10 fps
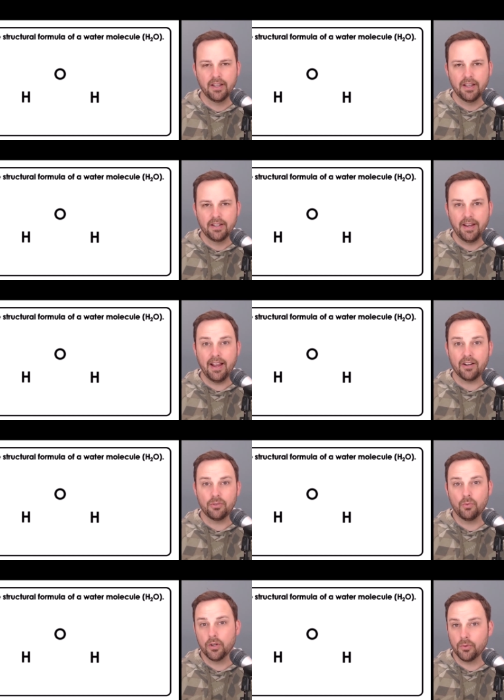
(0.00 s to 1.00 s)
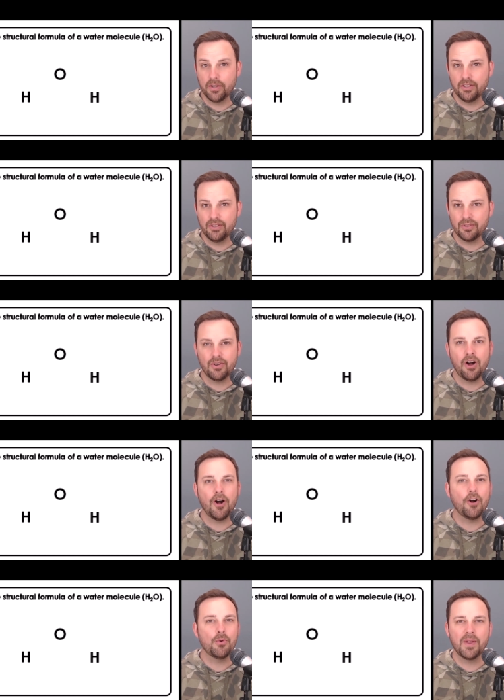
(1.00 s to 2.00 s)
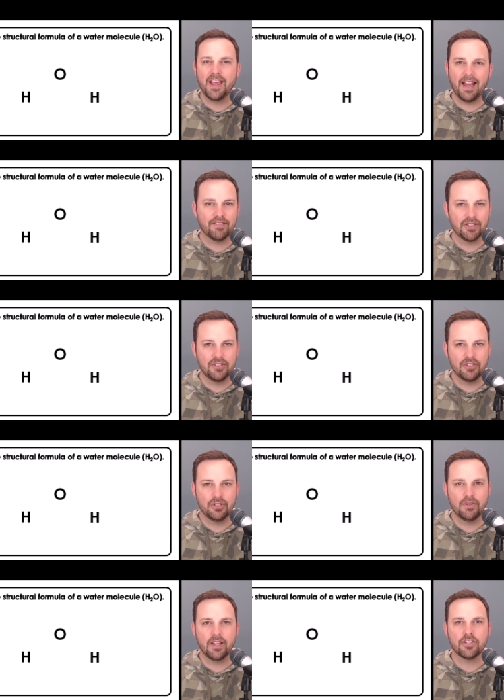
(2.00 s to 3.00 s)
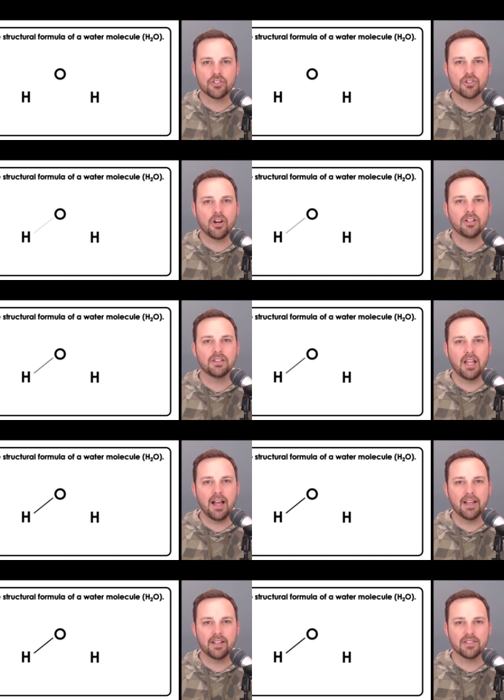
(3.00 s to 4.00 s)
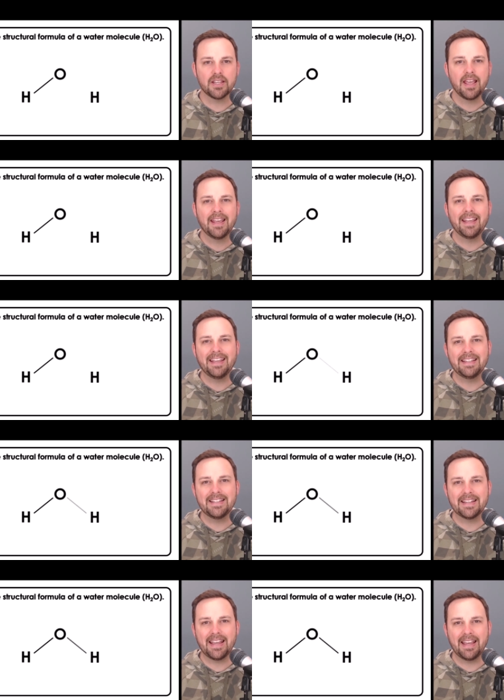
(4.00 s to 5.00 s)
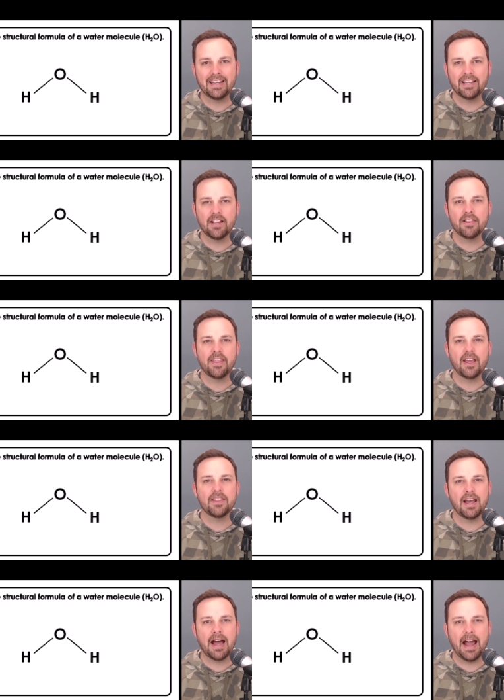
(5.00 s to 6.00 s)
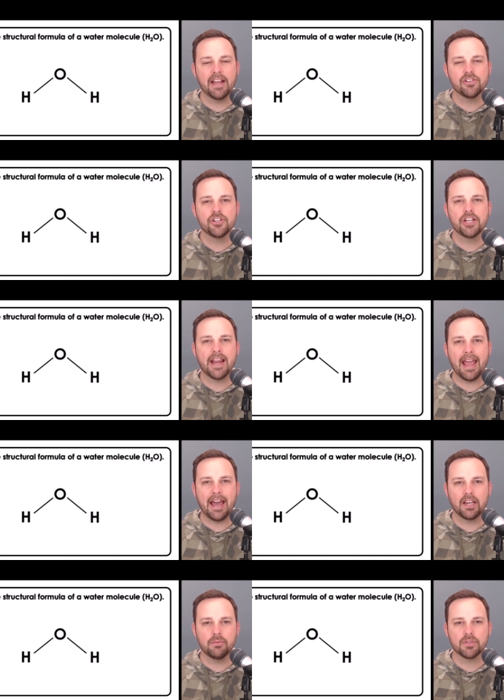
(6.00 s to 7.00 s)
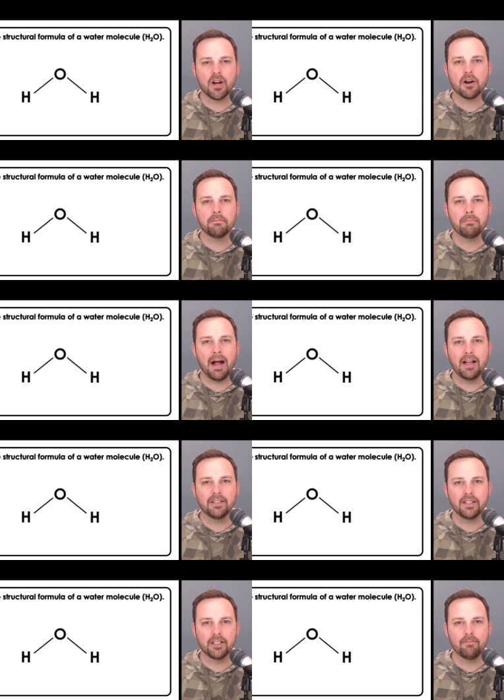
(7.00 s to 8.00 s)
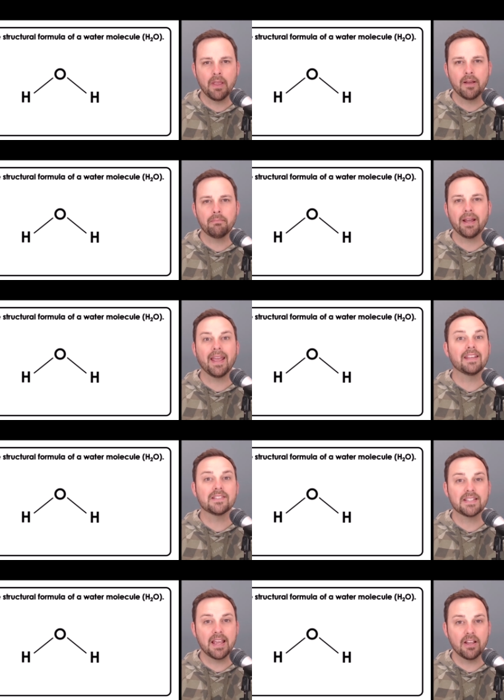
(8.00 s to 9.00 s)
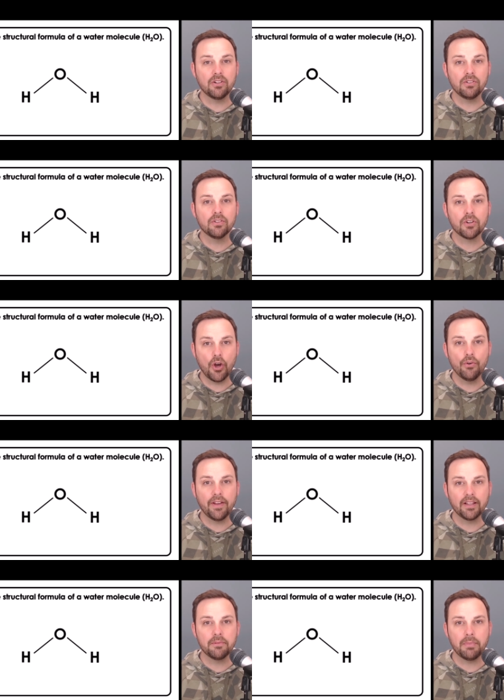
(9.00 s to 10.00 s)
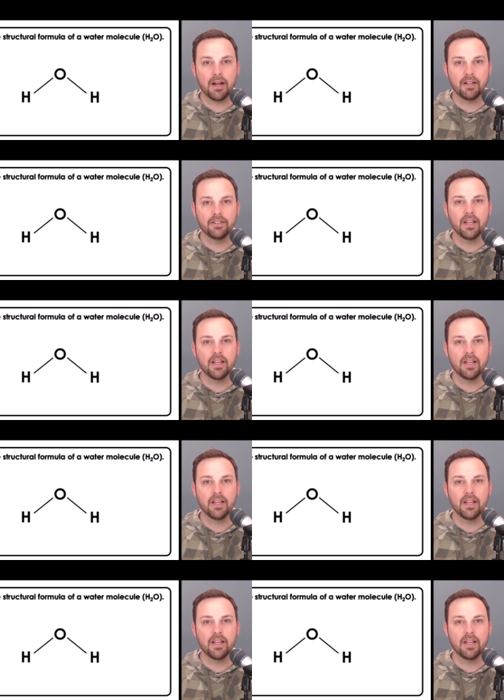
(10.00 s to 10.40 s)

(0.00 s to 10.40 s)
Now, what do? All we have to do is draw lines indicating that the hydrogen atoms are bonded by a single covalent bond